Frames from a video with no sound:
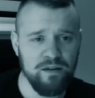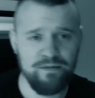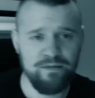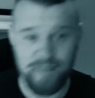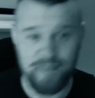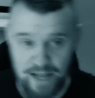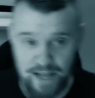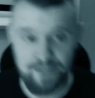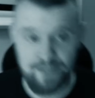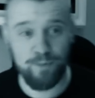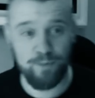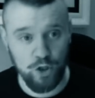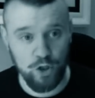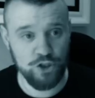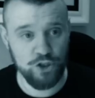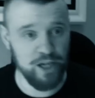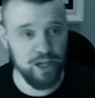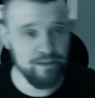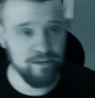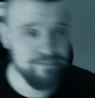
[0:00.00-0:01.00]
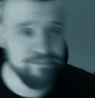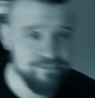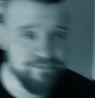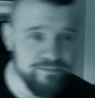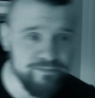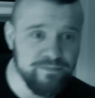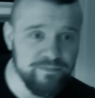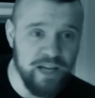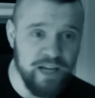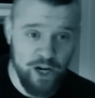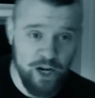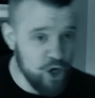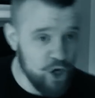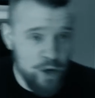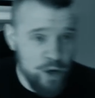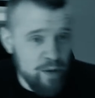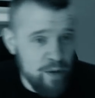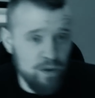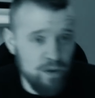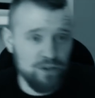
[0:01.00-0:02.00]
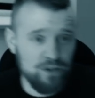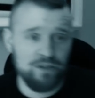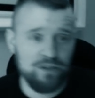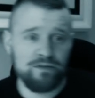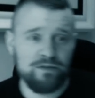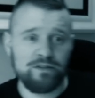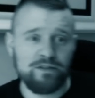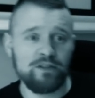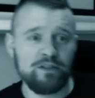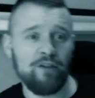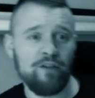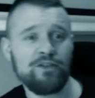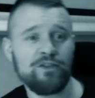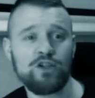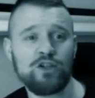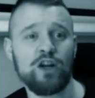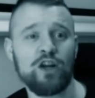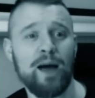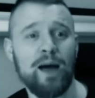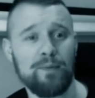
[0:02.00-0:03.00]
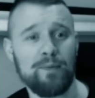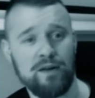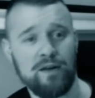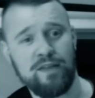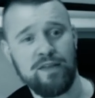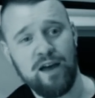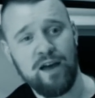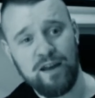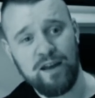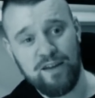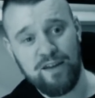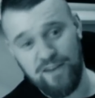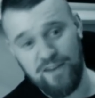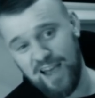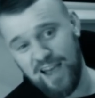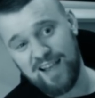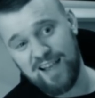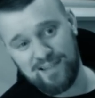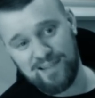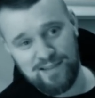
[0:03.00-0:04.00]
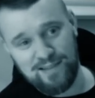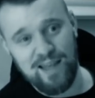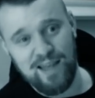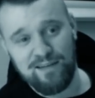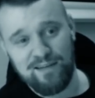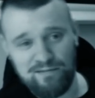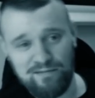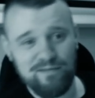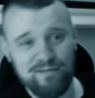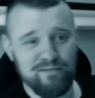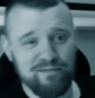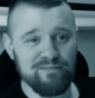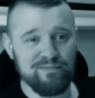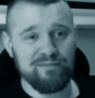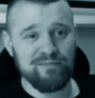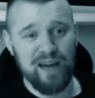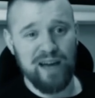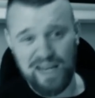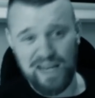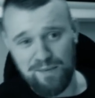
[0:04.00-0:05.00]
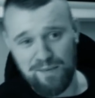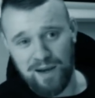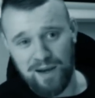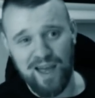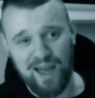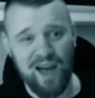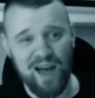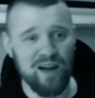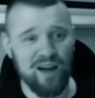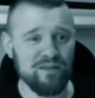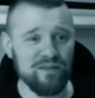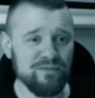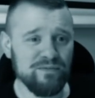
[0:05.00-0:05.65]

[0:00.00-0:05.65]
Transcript: That's bullshit. And I knew it was. Nothing's gonna happen to that. And if it is, then I'll eat my cat.